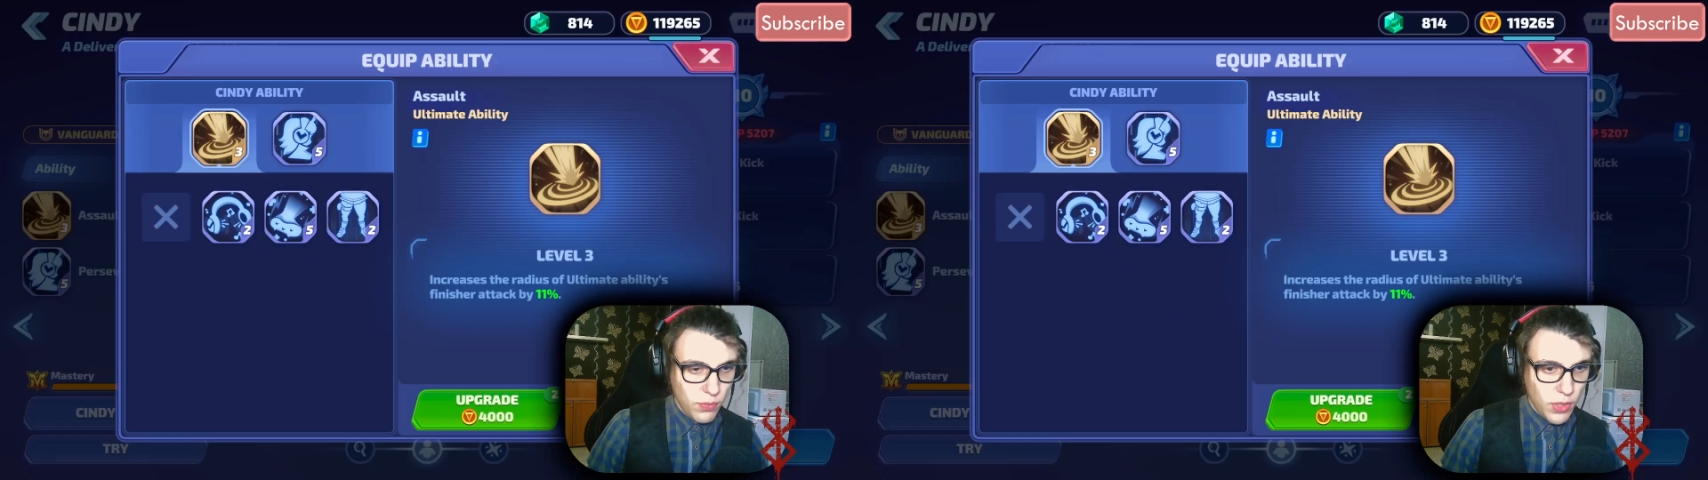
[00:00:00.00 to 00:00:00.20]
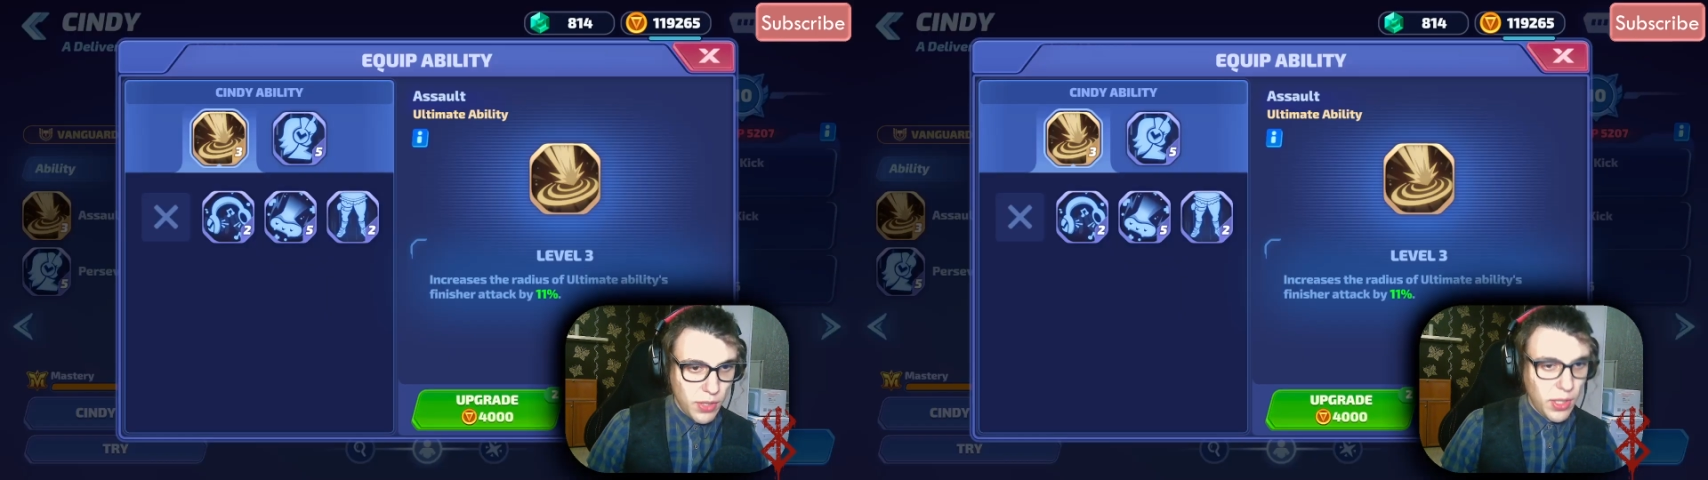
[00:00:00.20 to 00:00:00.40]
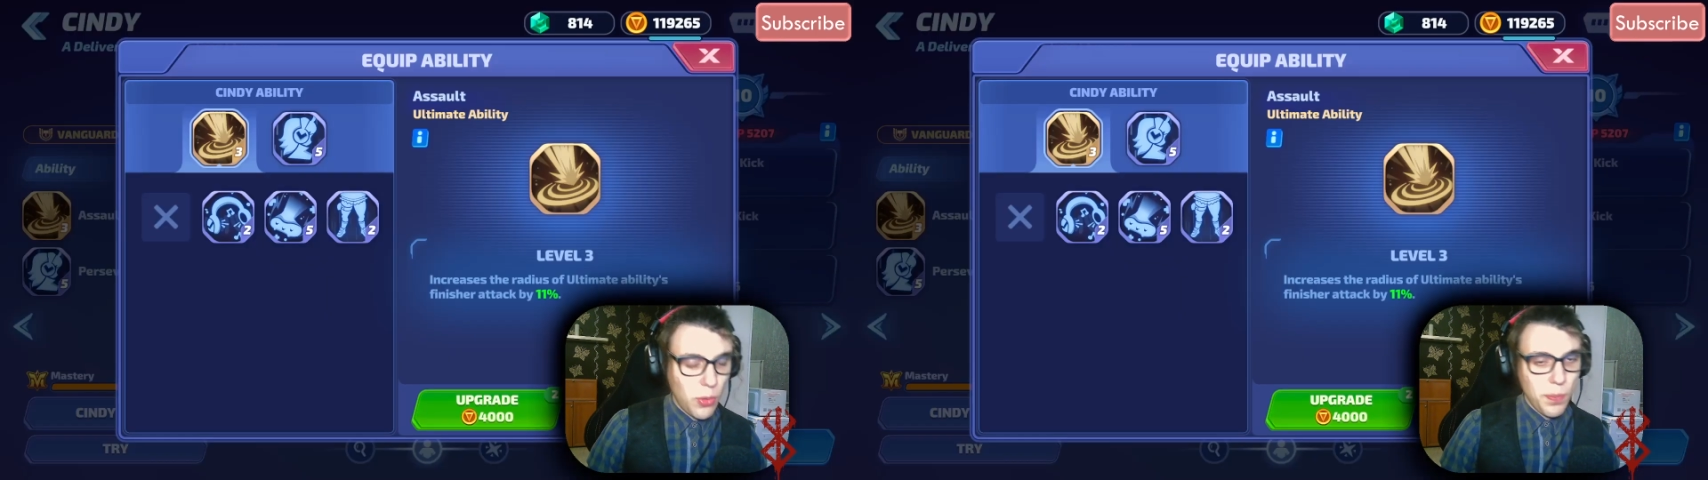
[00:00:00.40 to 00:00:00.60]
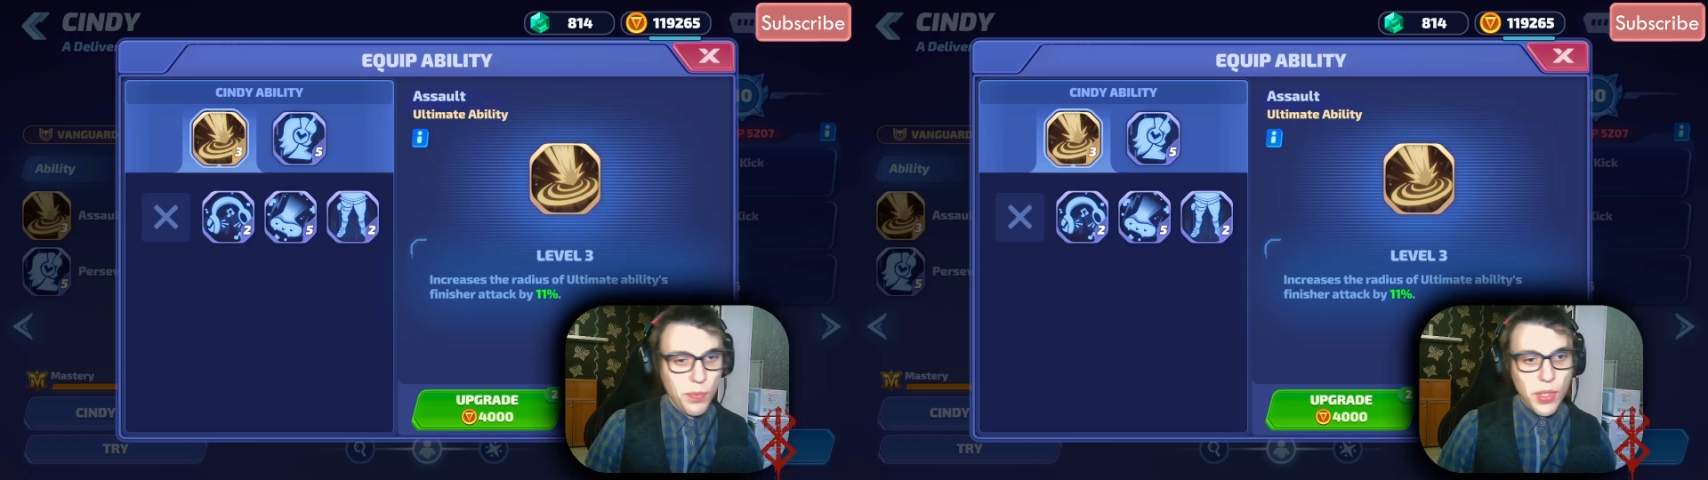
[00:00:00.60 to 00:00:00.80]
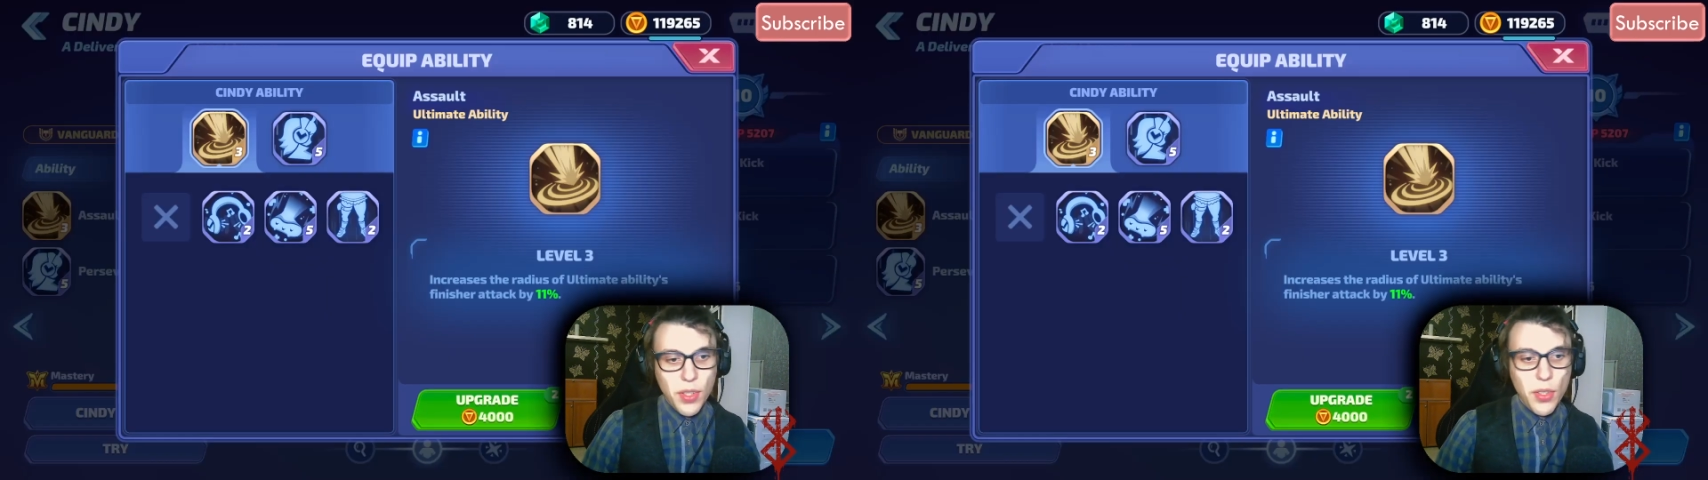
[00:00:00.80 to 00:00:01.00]
Now,
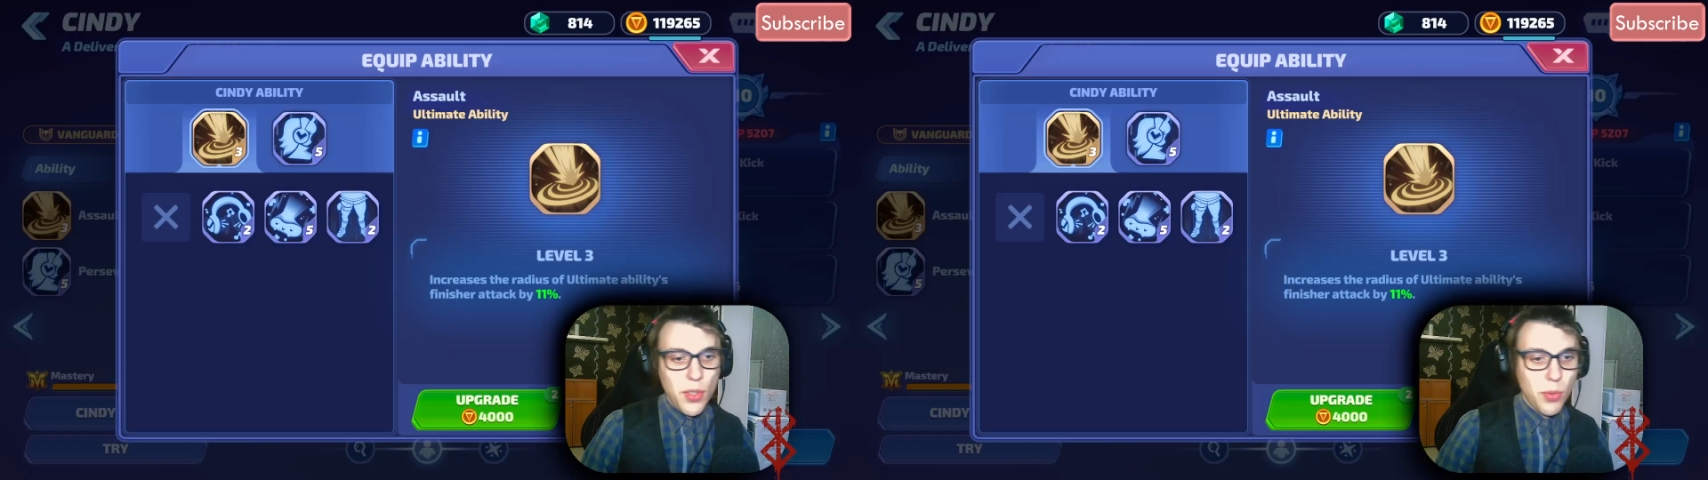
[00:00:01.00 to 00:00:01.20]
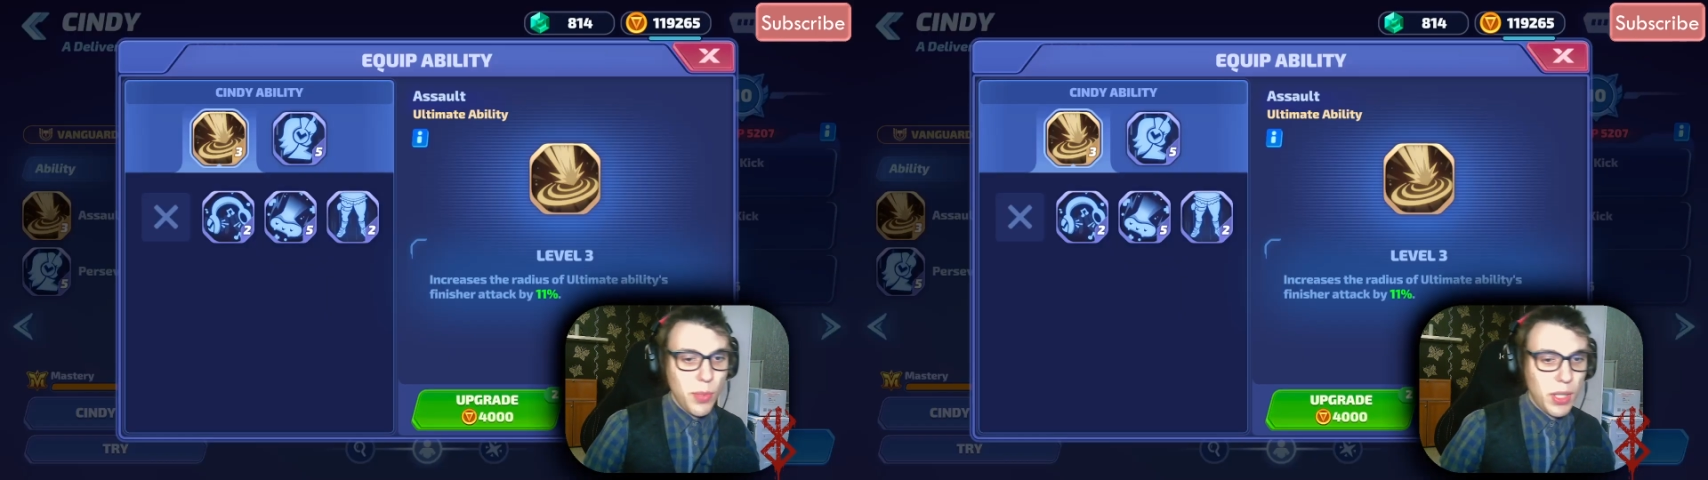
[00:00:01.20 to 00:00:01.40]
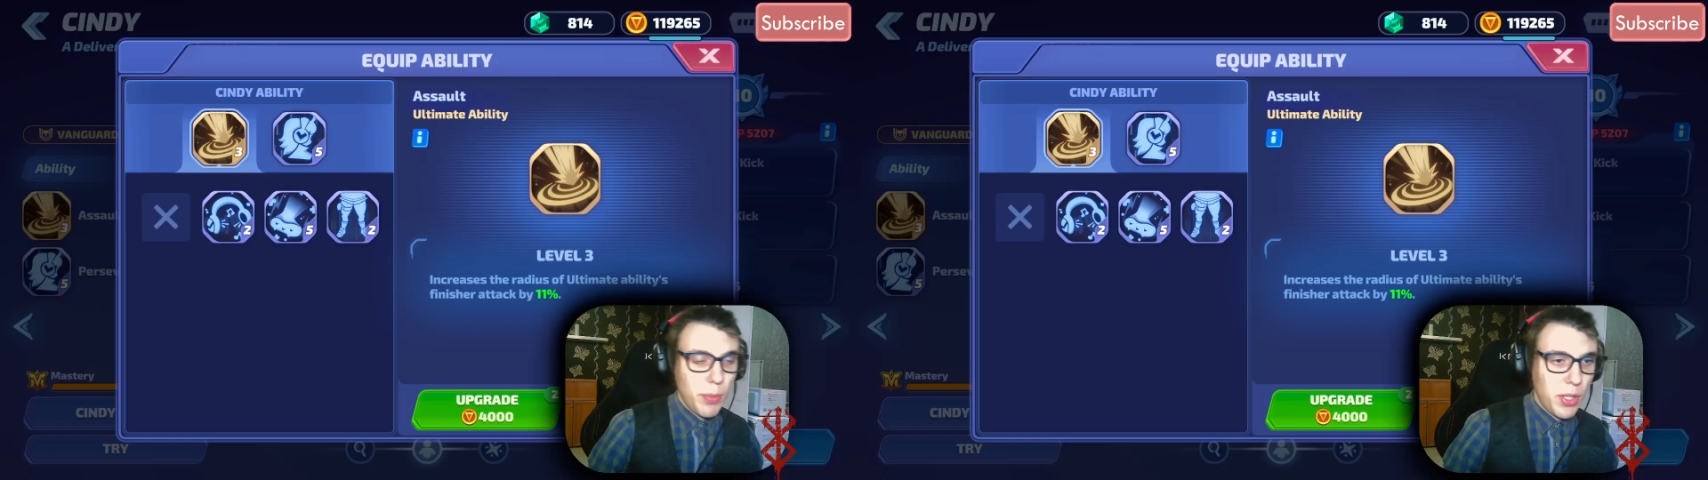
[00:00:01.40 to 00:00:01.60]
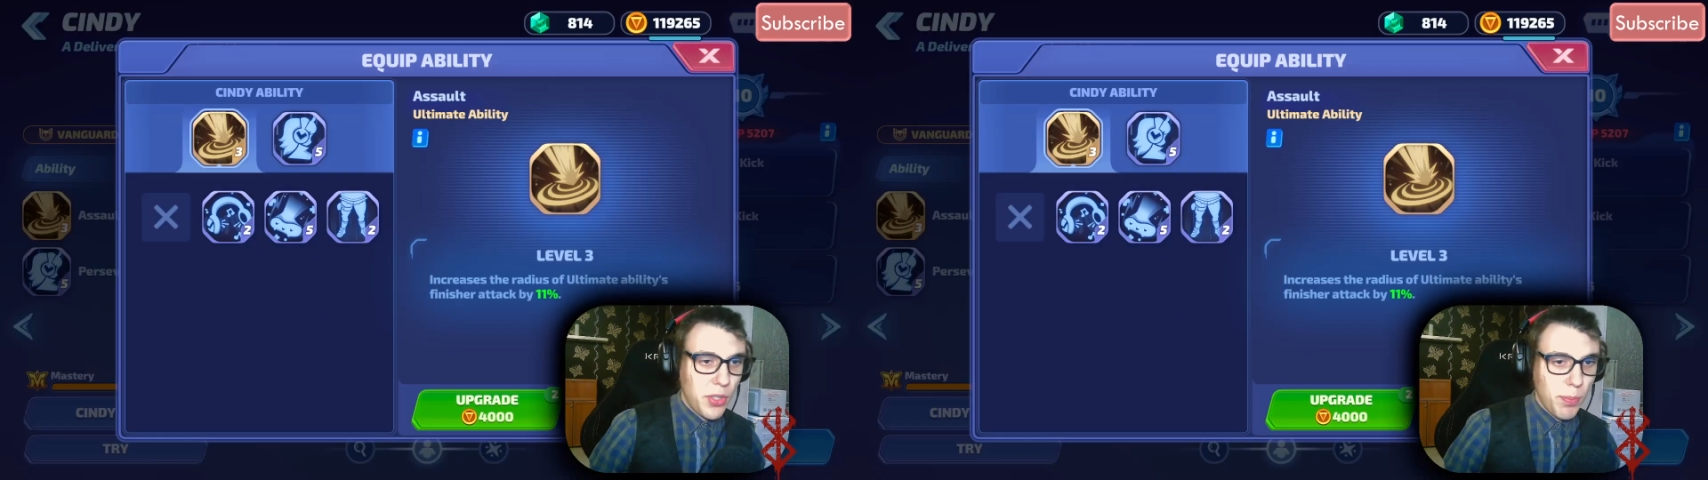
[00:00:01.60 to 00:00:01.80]
Cindy's ultimate ability